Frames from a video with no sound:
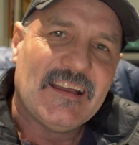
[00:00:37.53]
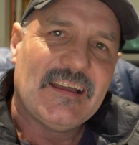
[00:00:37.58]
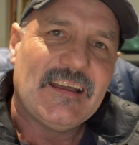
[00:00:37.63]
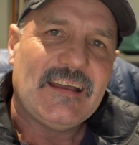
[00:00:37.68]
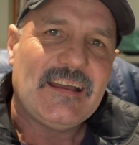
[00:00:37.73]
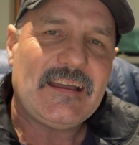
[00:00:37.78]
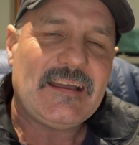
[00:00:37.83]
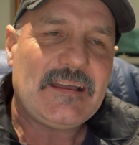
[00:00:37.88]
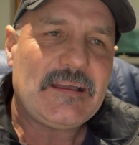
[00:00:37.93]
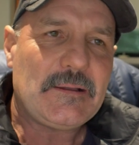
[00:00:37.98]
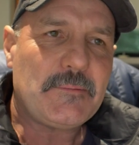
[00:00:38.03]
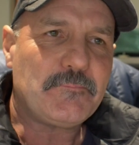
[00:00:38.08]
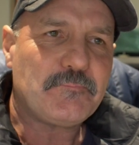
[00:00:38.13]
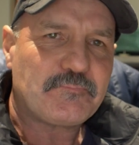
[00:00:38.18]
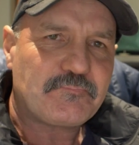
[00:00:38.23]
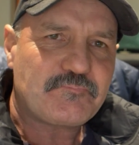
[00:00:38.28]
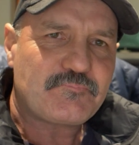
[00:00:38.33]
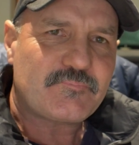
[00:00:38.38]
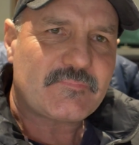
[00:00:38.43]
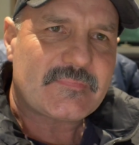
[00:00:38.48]
Yeah,
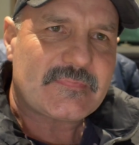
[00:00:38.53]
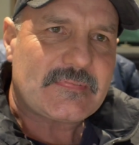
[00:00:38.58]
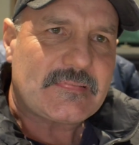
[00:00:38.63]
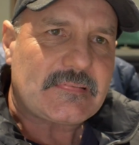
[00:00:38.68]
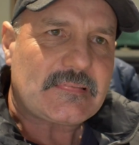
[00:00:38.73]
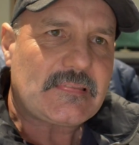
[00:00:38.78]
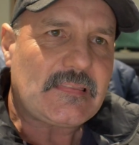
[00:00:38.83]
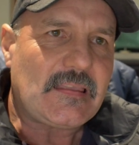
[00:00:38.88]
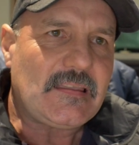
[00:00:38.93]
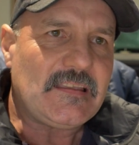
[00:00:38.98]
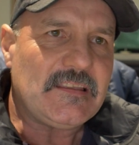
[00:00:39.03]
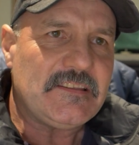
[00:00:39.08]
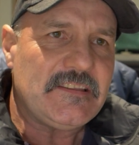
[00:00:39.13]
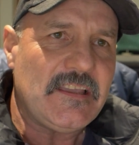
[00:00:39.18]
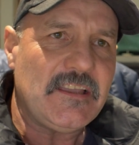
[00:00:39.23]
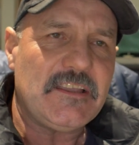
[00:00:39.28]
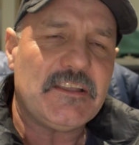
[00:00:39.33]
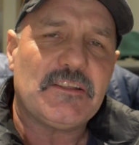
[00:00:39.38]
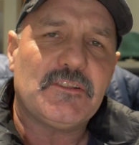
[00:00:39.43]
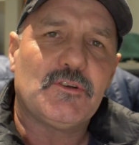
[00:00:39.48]

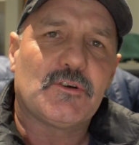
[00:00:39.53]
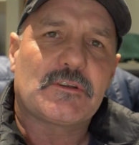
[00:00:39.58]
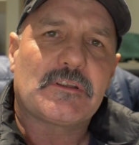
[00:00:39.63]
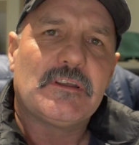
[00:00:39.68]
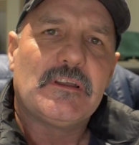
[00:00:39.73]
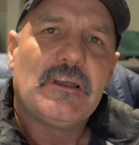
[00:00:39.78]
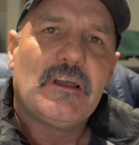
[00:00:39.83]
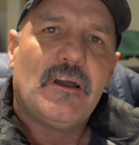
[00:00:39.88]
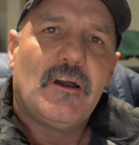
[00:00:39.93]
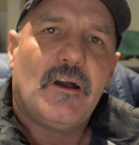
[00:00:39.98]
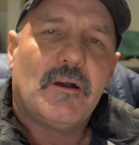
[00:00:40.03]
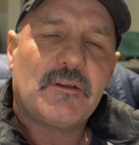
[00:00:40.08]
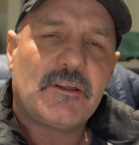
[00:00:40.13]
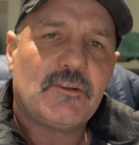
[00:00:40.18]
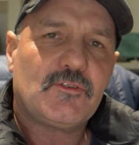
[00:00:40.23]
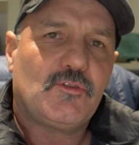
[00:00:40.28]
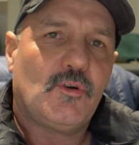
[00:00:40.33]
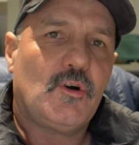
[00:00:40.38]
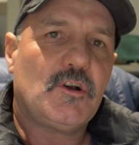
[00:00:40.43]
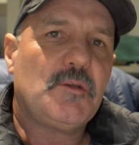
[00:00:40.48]
look, I'm going
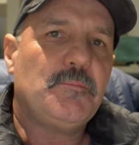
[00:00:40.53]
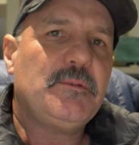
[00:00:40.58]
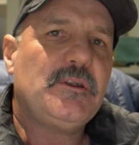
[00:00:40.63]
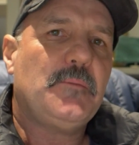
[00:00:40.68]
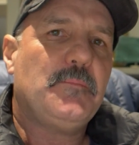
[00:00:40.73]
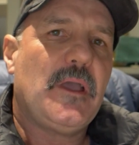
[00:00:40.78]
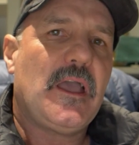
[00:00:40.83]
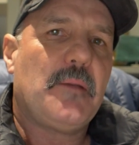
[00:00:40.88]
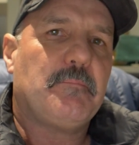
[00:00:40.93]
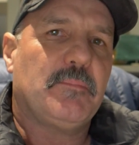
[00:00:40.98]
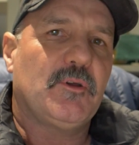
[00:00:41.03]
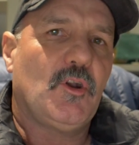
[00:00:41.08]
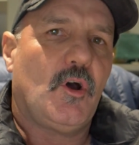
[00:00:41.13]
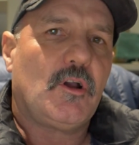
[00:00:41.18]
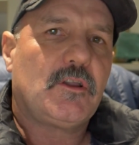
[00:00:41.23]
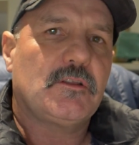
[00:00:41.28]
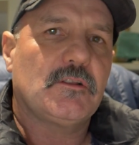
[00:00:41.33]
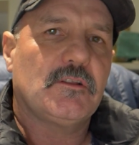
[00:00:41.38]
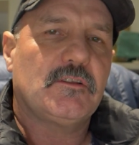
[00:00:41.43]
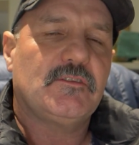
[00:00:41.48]
to talk a bit about
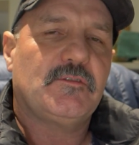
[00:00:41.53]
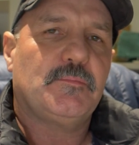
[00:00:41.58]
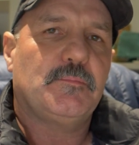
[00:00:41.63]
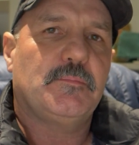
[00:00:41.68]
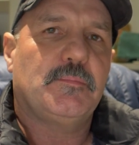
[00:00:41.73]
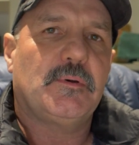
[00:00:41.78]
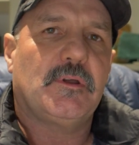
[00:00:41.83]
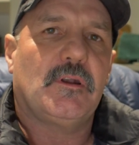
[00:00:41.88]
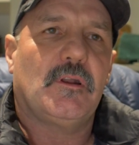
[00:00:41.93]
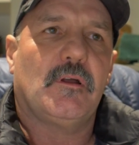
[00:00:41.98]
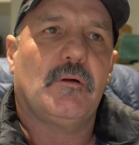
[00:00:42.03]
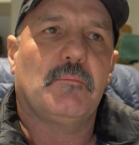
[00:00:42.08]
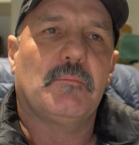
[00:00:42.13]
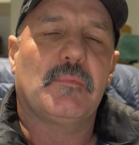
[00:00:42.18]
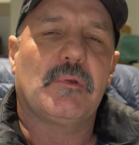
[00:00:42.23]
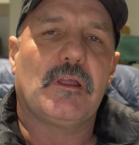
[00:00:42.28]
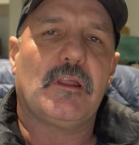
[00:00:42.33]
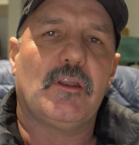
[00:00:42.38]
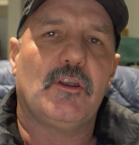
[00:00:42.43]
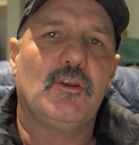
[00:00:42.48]
binoculars, but I'm
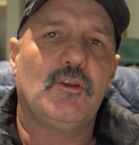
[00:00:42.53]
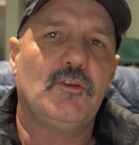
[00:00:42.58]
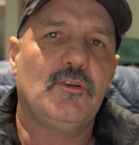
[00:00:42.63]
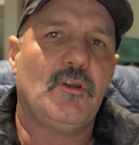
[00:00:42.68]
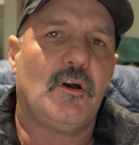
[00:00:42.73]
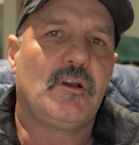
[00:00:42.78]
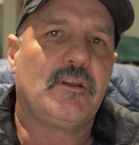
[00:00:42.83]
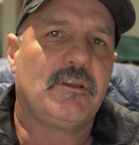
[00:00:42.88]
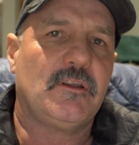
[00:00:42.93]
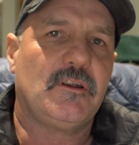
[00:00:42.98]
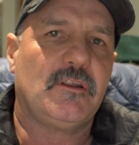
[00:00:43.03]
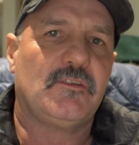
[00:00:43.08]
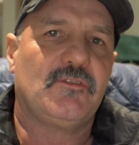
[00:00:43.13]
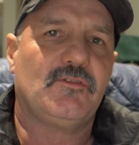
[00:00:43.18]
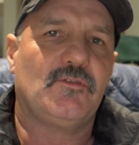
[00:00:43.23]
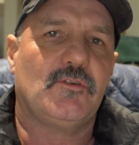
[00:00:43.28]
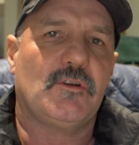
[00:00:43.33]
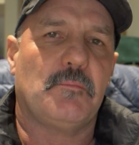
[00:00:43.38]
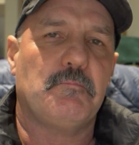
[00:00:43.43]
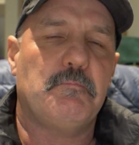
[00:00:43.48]
not going to
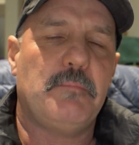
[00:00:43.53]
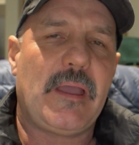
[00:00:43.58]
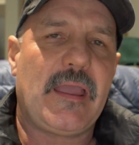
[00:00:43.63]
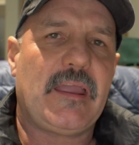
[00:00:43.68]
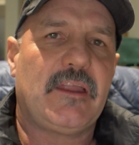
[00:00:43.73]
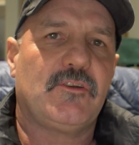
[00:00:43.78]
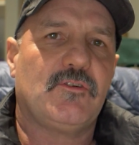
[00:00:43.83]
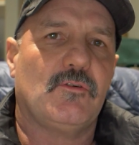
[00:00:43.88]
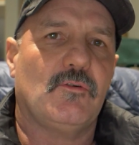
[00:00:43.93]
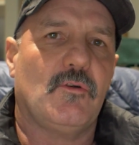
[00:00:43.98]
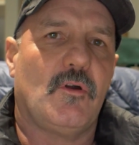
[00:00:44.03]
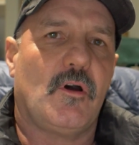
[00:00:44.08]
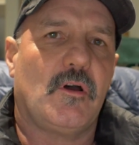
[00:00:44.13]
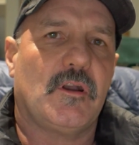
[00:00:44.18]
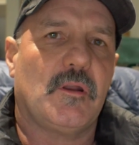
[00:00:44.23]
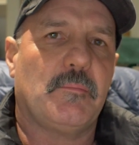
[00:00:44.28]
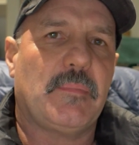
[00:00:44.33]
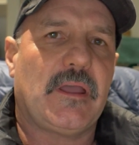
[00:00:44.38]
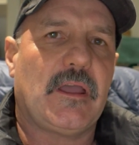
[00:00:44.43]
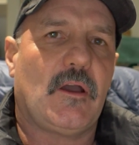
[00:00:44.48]
sort of banter on
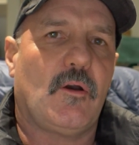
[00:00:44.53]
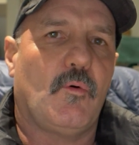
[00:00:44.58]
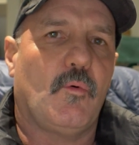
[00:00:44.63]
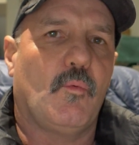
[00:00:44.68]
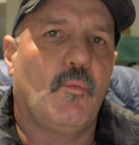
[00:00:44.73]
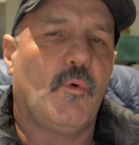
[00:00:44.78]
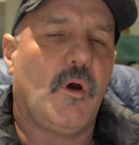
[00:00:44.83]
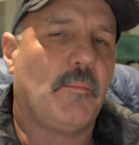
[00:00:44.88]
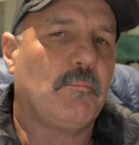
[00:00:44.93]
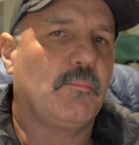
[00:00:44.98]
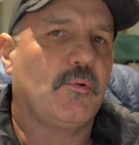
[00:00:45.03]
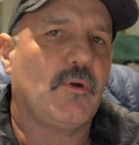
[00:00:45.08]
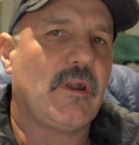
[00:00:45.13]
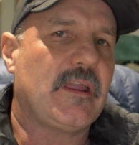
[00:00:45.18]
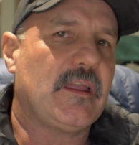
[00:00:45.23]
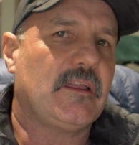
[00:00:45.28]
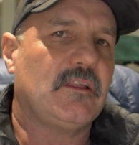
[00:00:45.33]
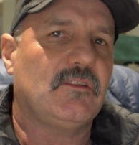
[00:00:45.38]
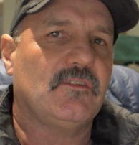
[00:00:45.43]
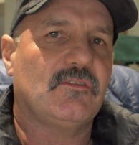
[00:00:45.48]
about what
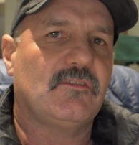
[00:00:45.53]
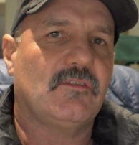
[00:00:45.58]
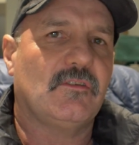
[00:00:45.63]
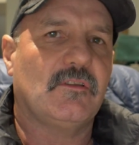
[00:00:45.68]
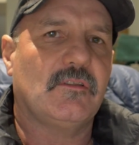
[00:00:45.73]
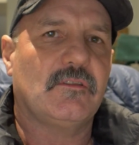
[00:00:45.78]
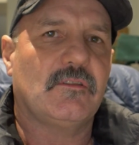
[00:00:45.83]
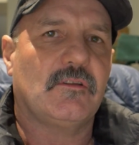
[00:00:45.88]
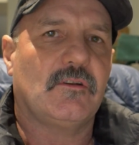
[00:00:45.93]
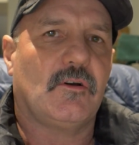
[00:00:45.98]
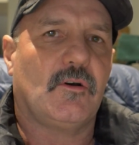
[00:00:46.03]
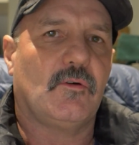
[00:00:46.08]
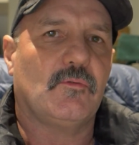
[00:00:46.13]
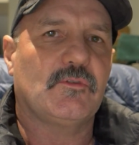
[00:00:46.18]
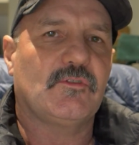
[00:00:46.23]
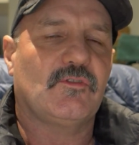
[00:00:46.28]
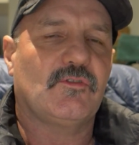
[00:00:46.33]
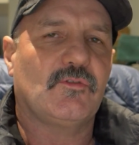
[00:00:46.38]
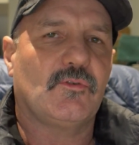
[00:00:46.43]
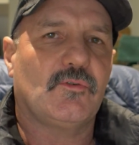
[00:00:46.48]
brands that I
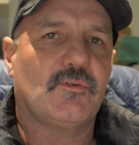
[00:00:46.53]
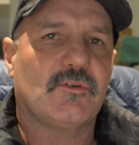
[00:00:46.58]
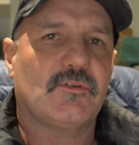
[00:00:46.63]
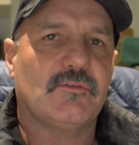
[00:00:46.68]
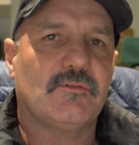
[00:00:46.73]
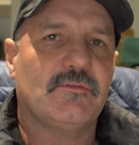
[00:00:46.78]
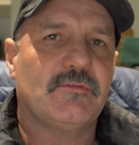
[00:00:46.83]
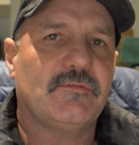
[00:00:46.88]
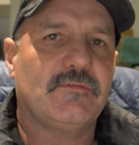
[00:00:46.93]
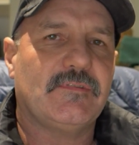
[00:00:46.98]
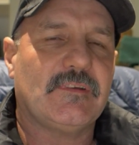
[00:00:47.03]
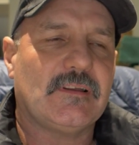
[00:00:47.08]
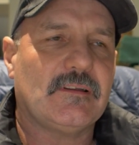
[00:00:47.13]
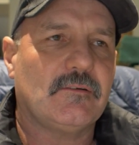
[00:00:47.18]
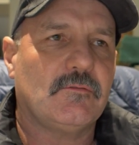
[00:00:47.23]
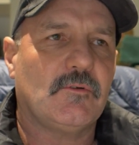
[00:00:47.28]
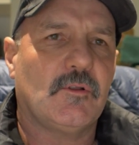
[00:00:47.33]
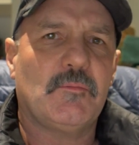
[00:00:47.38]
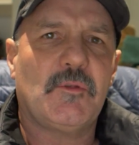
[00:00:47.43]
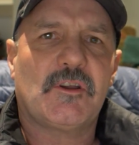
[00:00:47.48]
would sort of,
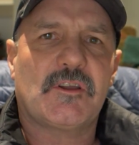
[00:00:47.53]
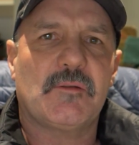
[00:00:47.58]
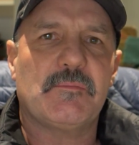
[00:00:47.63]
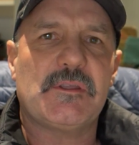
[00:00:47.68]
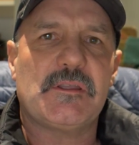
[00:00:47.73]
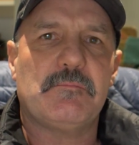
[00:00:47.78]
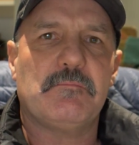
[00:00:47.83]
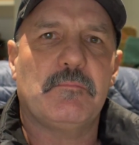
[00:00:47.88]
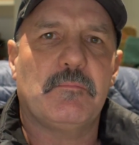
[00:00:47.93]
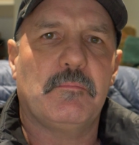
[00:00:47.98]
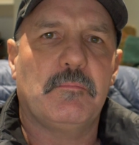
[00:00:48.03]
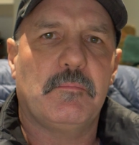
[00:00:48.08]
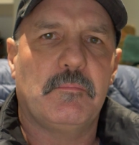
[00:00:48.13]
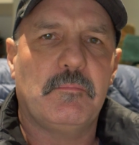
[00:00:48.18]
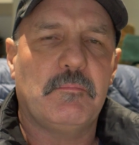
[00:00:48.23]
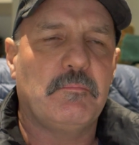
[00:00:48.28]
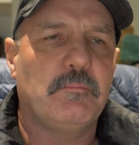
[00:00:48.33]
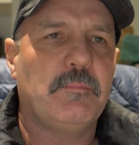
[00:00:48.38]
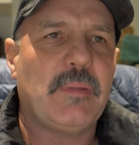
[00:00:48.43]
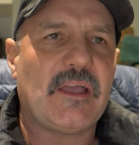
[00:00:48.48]
well, I'm not going to be
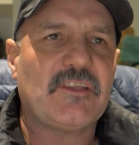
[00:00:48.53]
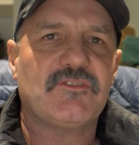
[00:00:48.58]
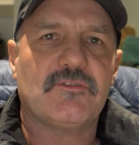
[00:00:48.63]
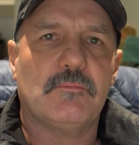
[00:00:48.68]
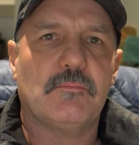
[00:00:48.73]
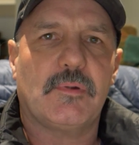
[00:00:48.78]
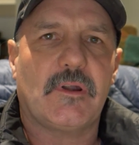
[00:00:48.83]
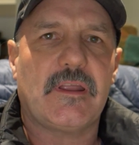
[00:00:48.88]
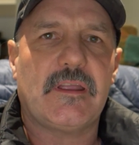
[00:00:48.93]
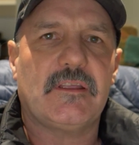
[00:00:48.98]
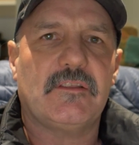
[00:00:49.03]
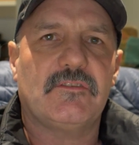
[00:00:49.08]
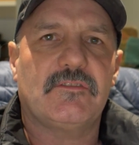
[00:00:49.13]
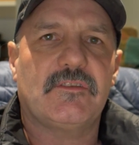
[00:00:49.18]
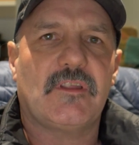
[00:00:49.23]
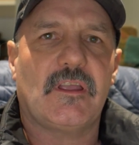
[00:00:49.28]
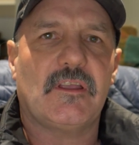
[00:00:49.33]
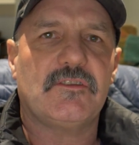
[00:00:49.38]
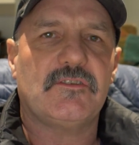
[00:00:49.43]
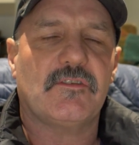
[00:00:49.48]
bashing brands
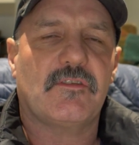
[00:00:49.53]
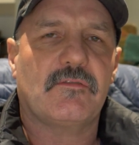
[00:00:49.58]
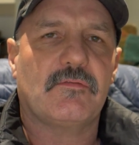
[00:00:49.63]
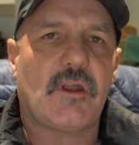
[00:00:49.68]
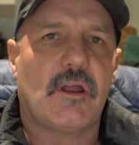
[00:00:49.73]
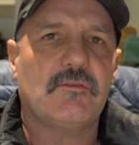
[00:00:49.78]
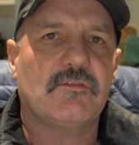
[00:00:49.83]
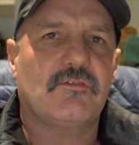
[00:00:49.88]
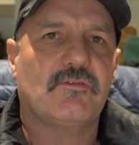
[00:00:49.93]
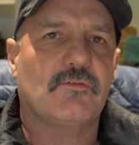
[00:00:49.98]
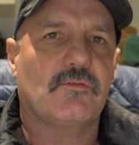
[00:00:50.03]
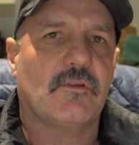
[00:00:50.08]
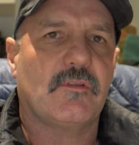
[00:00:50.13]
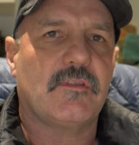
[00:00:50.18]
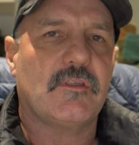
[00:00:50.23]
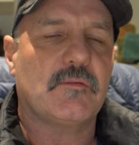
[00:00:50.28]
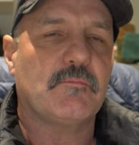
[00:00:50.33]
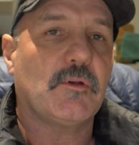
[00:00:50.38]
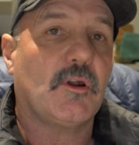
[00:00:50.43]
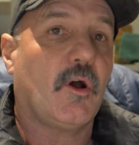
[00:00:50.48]
down your throat sort of
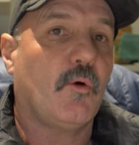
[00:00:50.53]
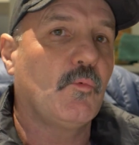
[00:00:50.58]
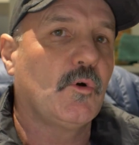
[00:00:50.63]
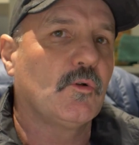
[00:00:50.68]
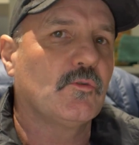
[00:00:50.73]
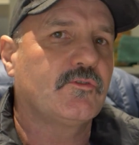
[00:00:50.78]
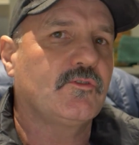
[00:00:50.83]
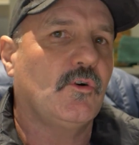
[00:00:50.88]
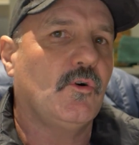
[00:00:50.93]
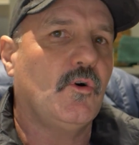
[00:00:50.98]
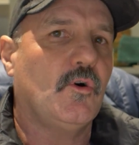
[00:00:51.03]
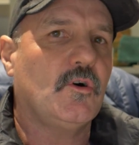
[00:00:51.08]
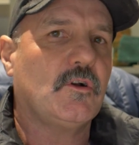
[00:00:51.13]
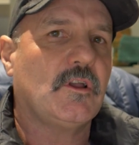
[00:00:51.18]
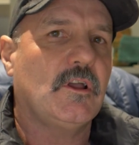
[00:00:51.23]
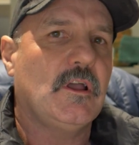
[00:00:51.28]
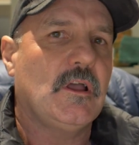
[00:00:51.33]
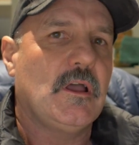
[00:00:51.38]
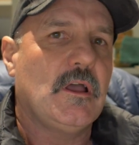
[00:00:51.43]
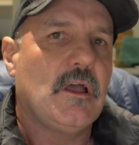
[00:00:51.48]
thing, but I will talk
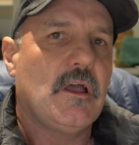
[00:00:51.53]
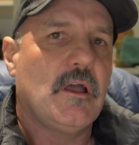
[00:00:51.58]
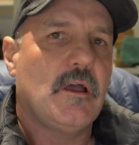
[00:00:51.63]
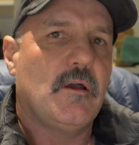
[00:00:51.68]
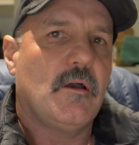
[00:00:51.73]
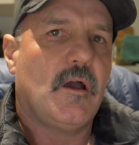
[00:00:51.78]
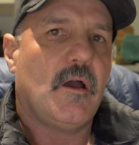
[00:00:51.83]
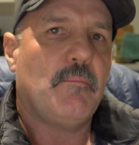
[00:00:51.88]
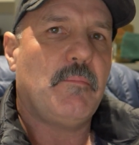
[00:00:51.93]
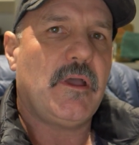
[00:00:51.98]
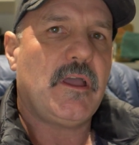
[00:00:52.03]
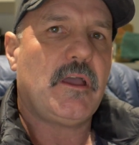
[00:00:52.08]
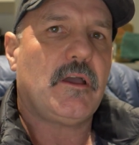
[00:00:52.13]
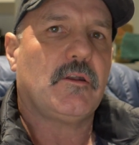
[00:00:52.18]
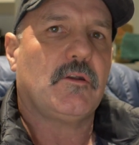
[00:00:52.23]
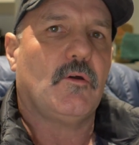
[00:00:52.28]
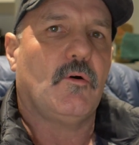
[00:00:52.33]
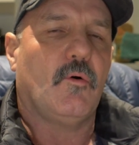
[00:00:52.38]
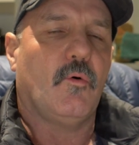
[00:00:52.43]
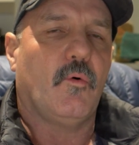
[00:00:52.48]
about